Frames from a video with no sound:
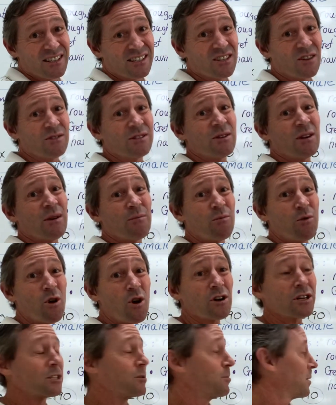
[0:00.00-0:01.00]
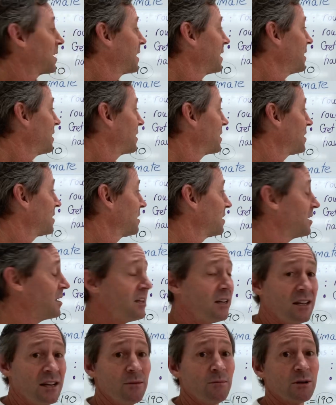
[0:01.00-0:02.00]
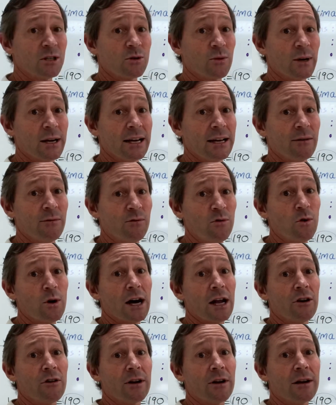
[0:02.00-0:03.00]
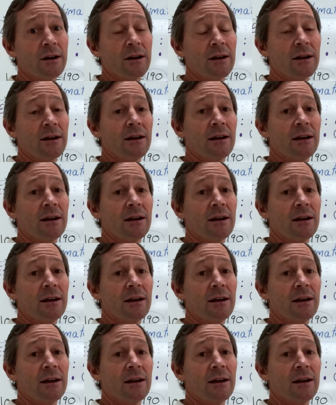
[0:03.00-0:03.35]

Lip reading: So it's approximately in between 400